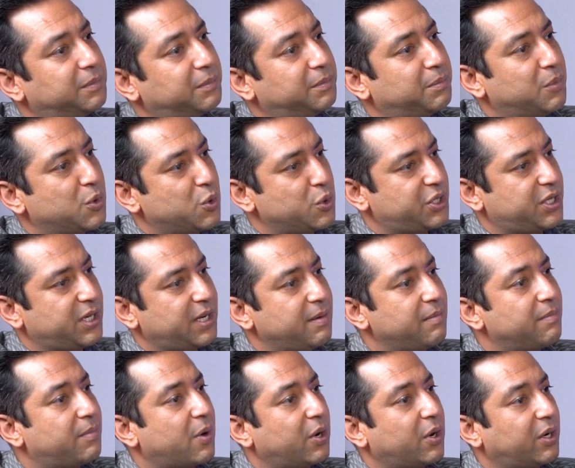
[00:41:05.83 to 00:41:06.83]
most
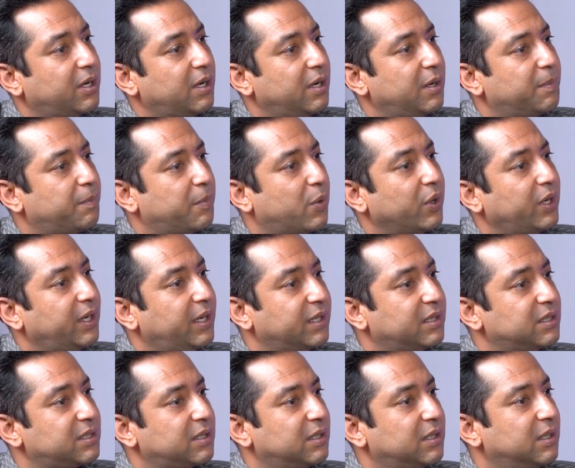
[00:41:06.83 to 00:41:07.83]
important point
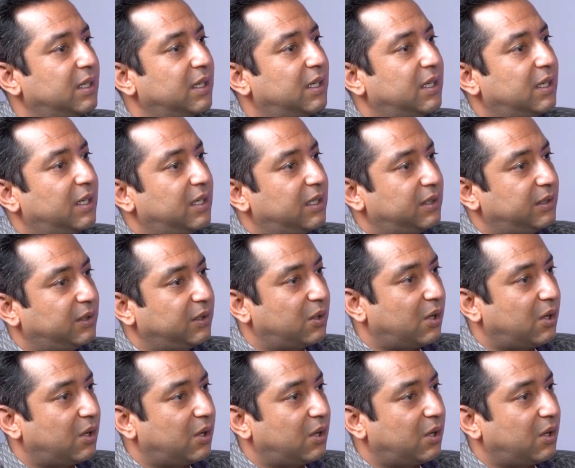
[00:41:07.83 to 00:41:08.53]
is the